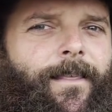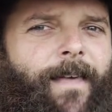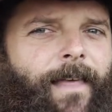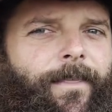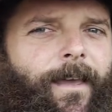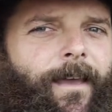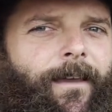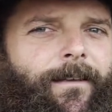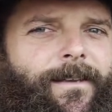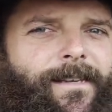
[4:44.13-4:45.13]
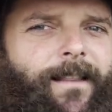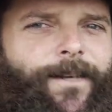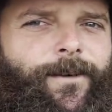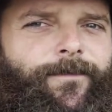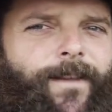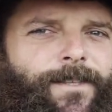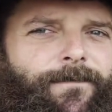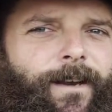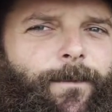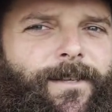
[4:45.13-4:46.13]
that there is an electric fence
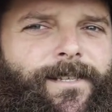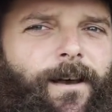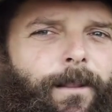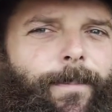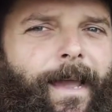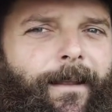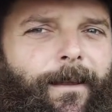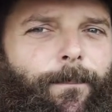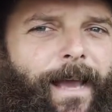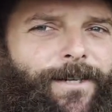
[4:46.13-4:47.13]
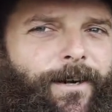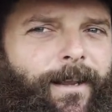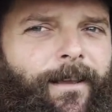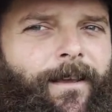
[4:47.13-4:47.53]
rig with a solar panel and a battery